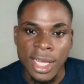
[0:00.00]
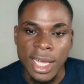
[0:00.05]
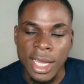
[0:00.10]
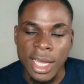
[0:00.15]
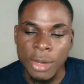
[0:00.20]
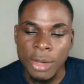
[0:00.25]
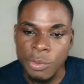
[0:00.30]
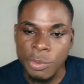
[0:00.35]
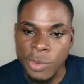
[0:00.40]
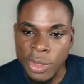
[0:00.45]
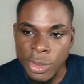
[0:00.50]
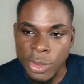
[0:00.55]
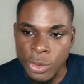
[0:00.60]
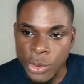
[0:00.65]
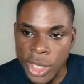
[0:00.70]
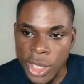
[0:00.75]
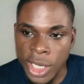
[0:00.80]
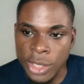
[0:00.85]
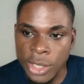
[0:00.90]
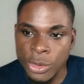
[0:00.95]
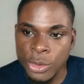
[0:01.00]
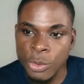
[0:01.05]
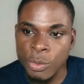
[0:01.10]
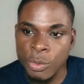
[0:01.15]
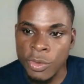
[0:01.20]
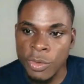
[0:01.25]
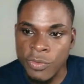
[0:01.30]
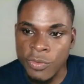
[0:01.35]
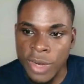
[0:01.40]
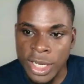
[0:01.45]
And we look at you, we
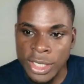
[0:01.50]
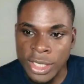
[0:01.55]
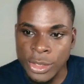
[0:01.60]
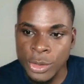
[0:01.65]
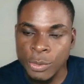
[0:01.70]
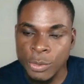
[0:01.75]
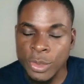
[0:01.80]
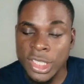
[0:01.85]
find you, we